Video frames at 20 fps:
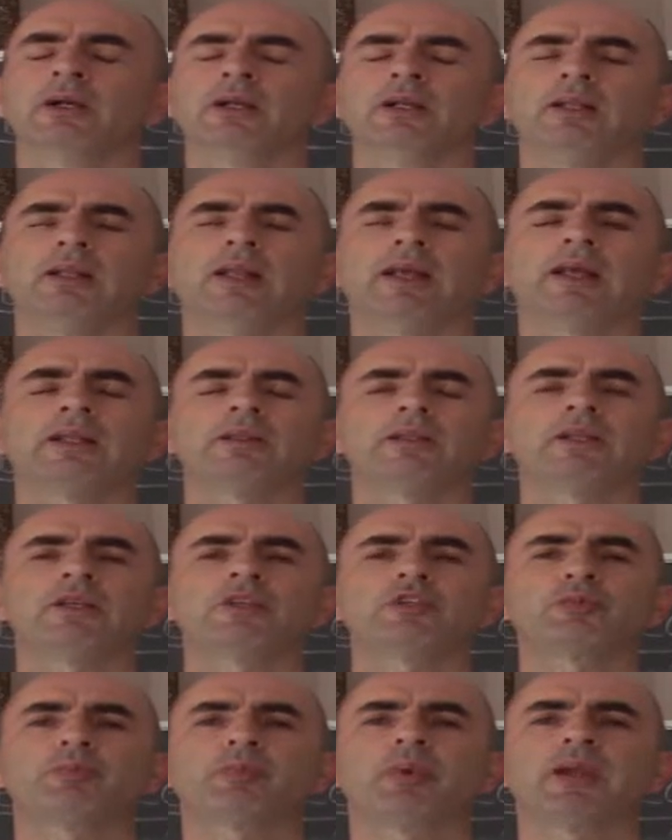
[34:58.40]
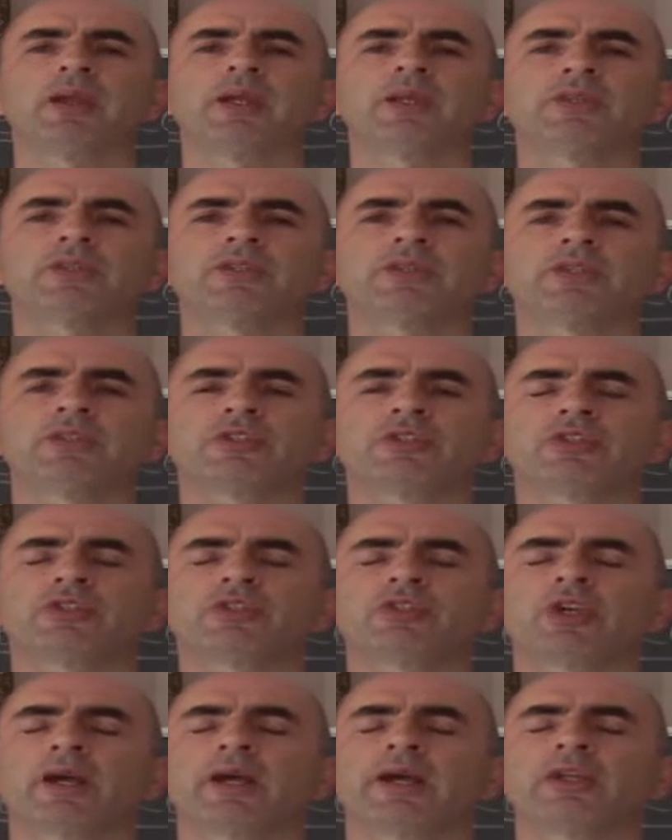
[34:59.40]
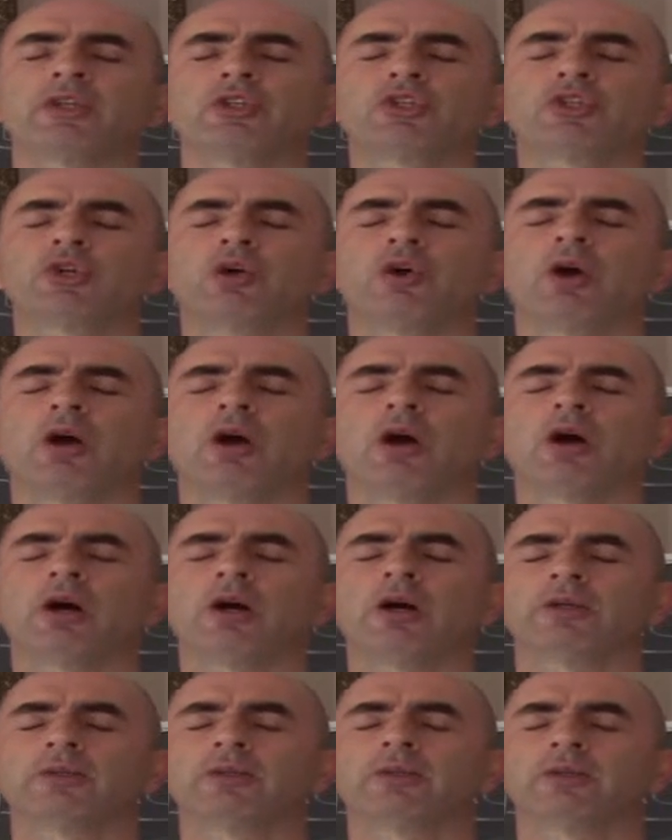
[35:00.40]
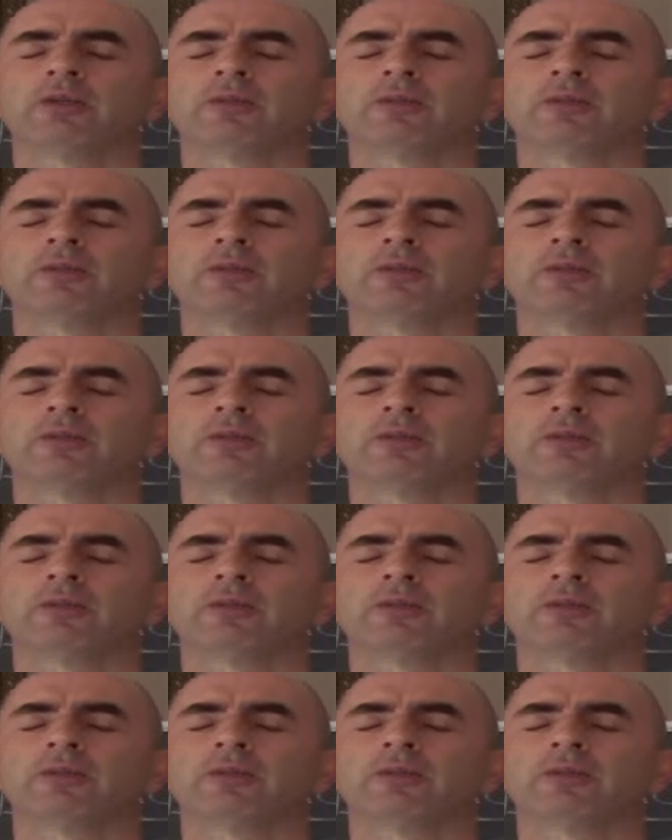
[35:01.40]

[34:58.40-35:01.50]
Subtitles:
Let His presence change your heart.